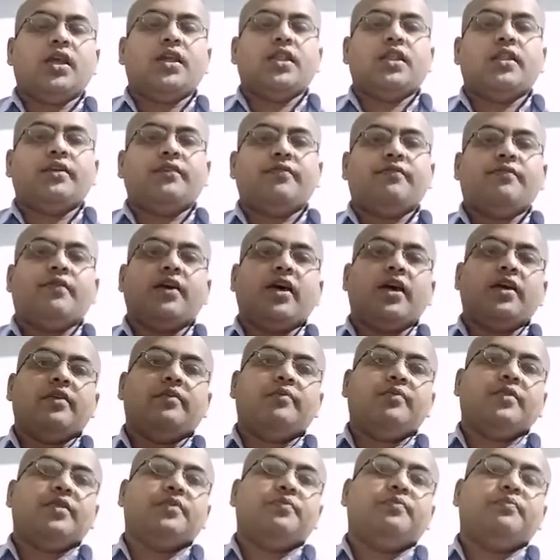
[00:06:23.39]
The
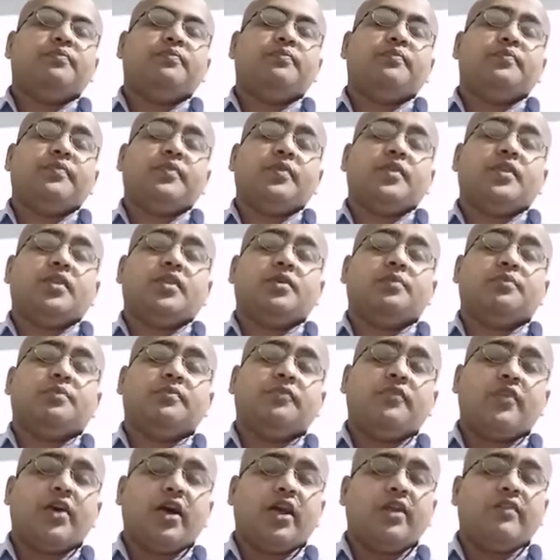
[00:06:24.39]

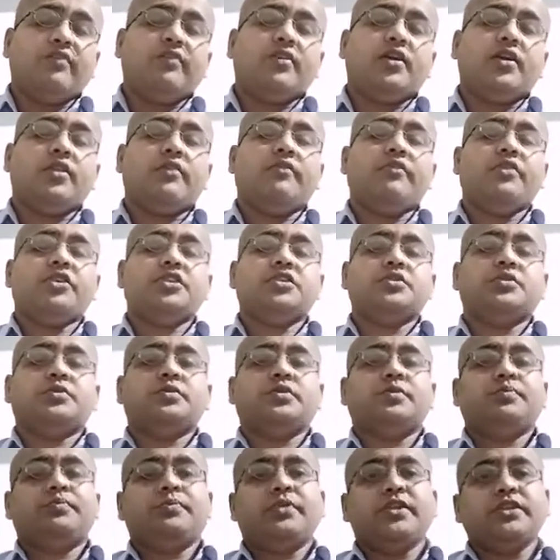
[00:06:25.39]
fiber which
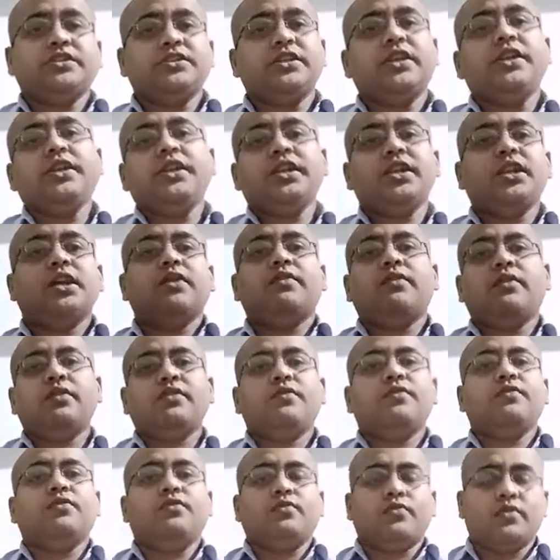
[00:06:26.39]
is present in our
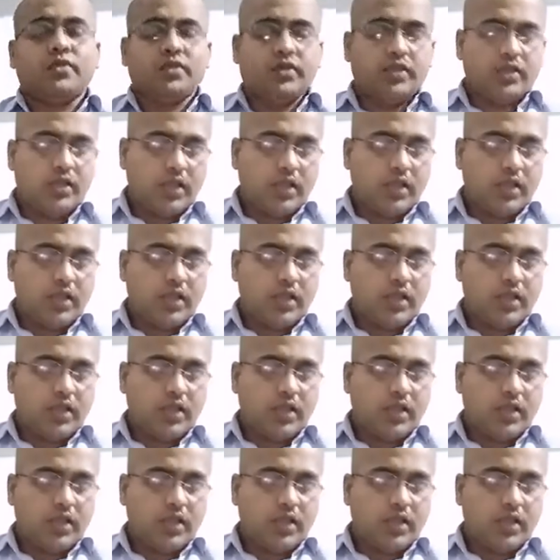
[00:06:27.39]
food,